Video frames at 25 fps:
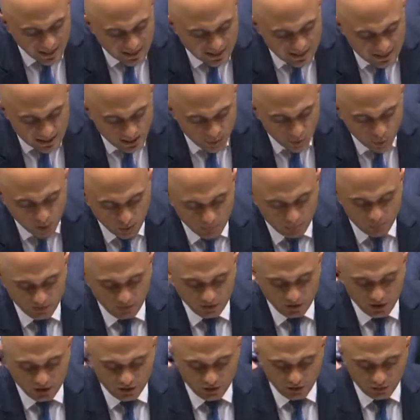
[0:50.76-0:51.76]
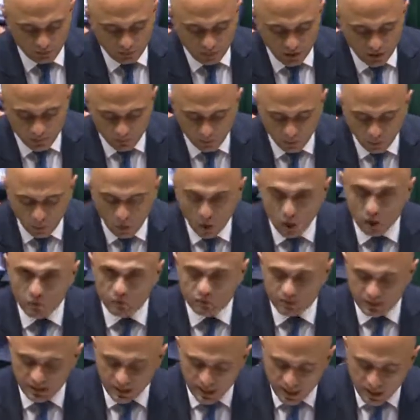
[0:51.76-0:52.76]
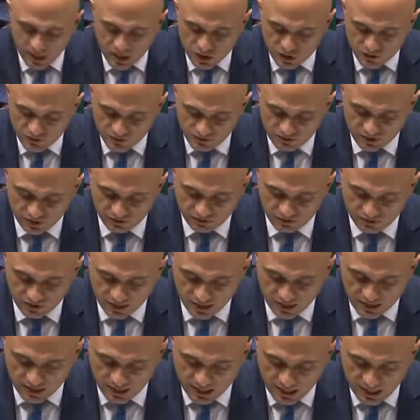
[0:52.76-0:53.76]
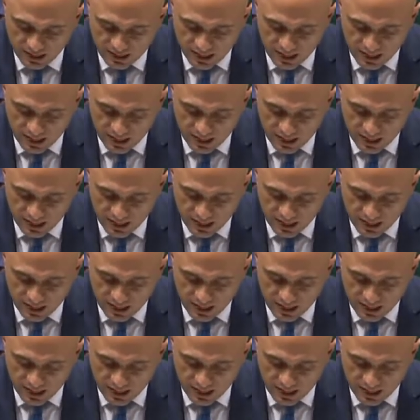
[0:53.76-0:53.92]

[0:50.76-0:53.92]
81% of people over the age of 16